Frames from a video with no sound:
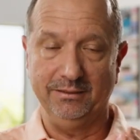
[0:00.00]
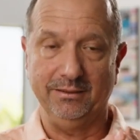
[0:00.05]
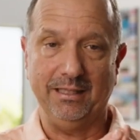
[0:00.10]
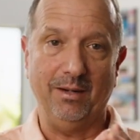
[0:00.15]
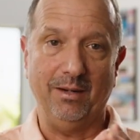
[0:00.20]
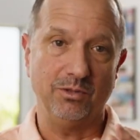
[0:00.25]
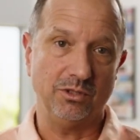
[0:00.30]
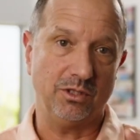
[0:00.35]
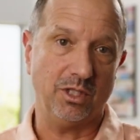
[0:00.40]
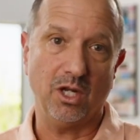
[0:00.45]

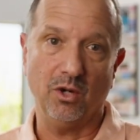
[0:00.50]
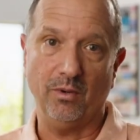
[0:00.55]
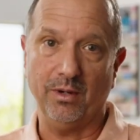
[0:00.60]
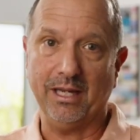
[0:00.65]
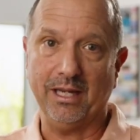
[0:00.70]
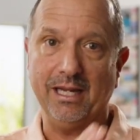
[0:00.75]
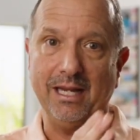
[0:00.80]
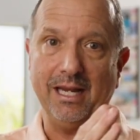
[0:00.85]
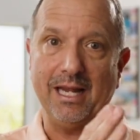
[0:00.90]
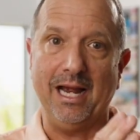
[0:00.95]
That was the
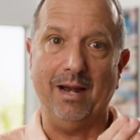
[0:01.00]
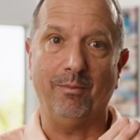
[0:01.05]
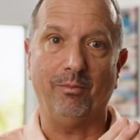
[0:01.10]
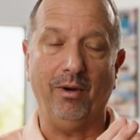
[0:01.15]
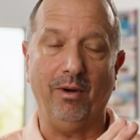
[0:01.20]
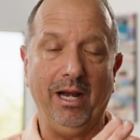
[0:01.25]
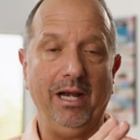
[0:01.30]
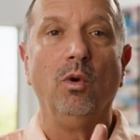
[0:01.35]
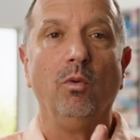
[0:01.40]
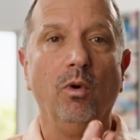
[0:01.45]
going in cap
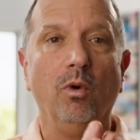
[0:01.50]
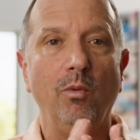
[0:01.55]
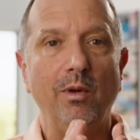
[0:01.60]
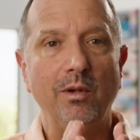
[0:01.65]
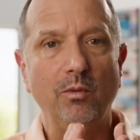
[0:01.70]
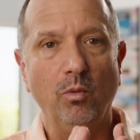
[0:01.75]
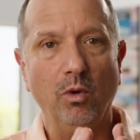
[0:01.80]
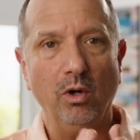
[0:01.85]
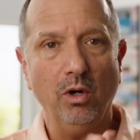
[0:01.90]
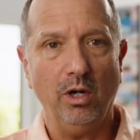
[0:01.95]
rate. Well,
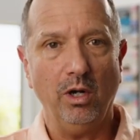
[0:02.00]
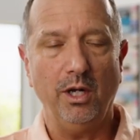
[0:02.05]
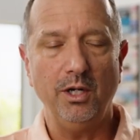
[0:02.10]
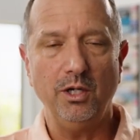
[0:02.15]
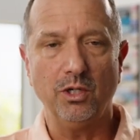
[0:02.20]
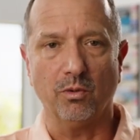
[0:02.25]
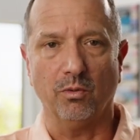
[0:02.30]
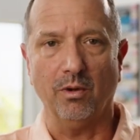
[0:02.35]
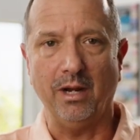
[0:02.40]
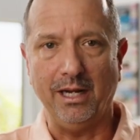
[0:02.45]
when we're
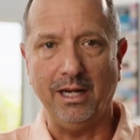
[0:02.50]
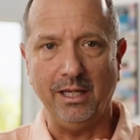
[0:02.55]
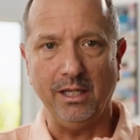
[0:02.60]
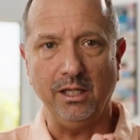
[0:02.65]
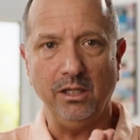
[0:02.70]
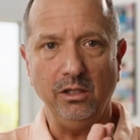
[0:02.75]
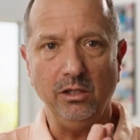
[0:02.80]
underwriting,